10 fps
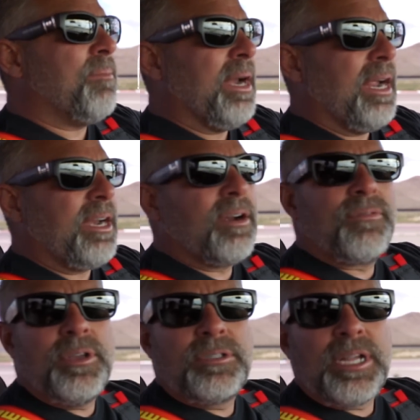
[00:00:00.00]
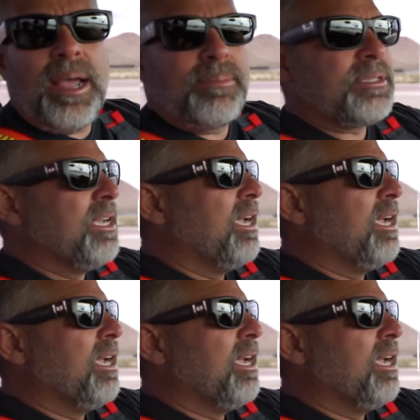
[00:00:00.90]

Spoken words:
I've been out here a few times.